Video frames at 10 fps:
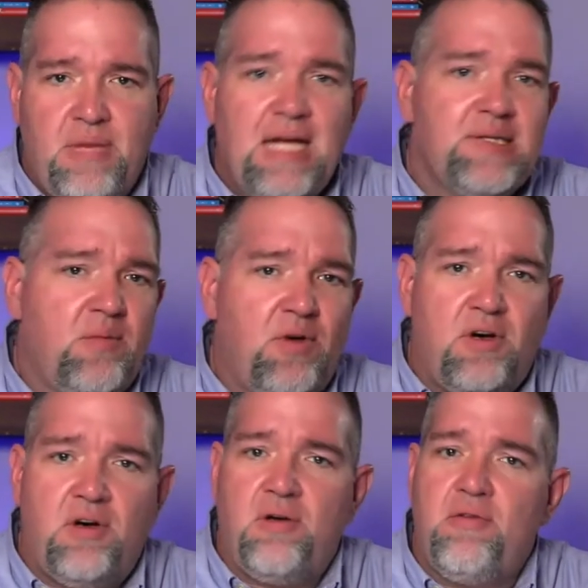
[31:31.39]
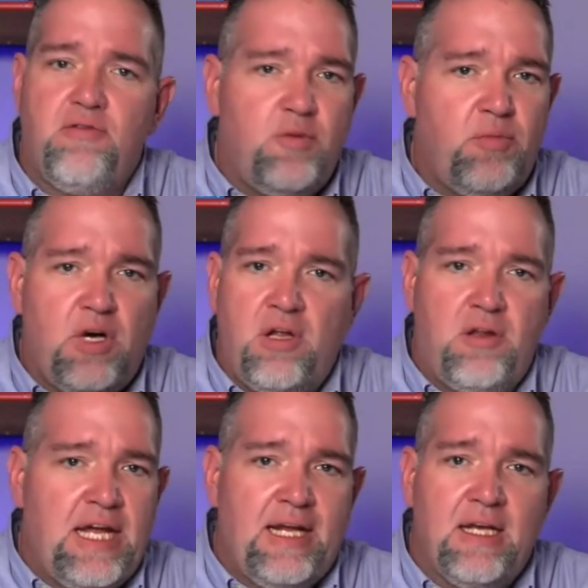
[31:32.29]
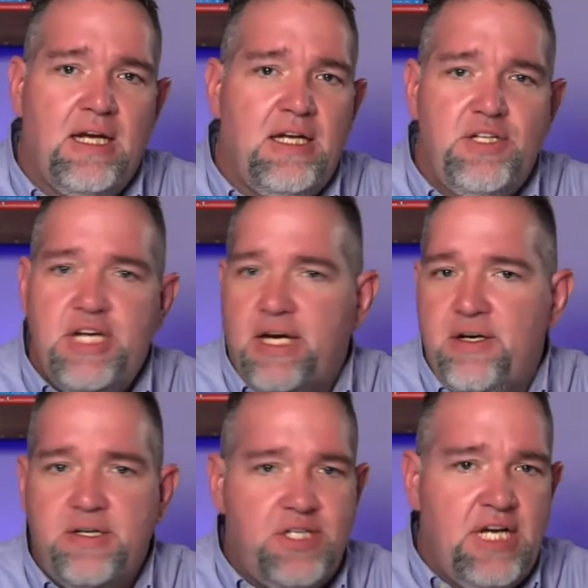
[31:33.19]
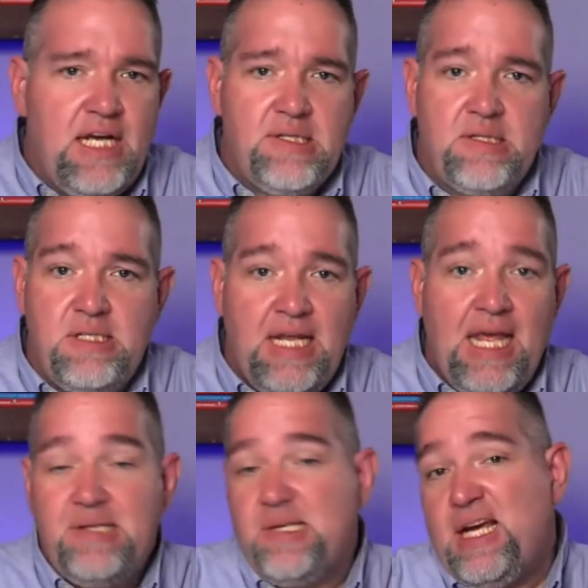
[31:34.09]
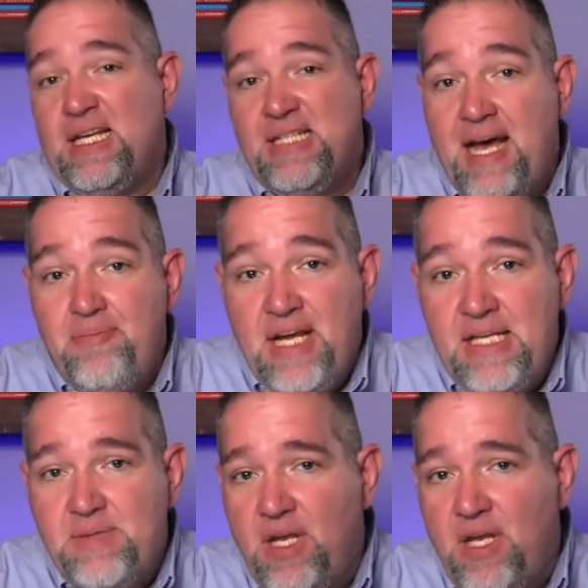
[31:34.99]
basketball, football, like checkers, chess, dance, like a tap dance.